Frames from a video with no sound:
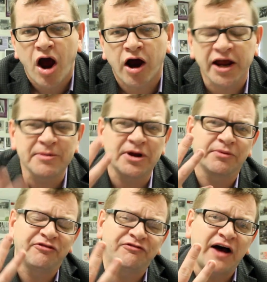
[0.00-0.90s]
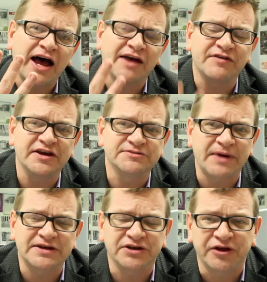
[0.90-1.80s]
Argument number five is
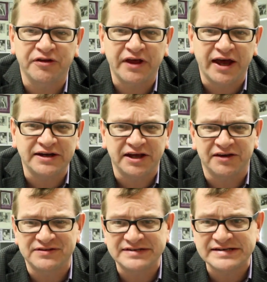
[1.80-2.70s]
basically the idea of